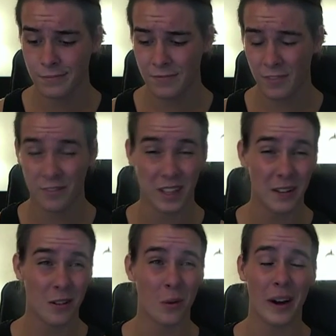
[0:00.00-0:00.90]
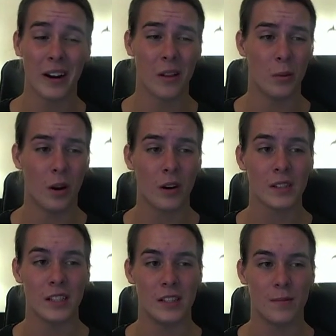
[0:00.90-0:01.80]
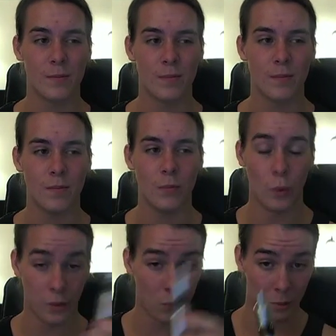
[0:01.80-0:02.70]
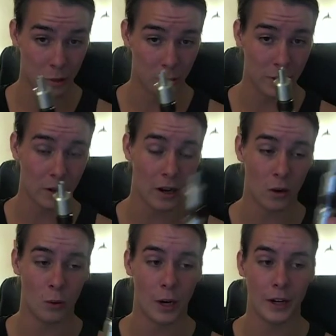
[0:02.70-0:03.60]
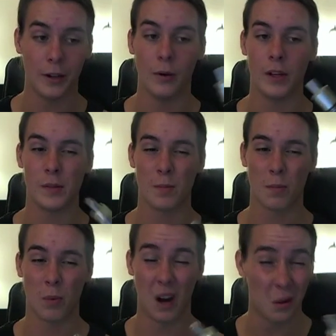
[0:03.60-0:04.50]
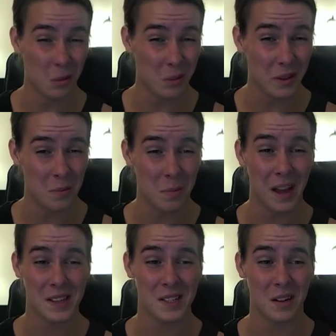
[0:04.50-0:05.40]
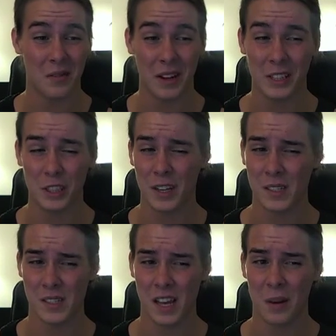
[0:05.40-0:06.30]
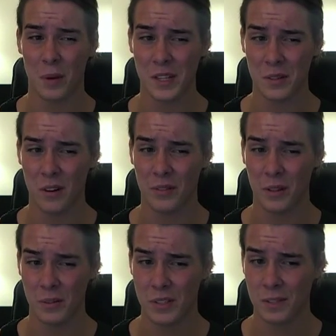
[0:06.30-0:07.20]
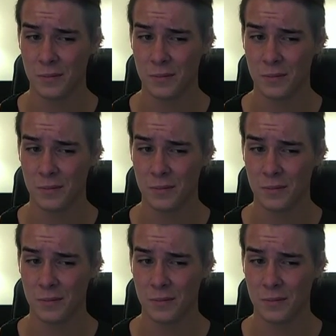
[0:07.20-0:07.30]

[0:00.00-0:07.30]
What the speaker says: Flavor right out of the box is, with the 1mm air hole, mind you, is probably the best of any Genesis atomizer I've used.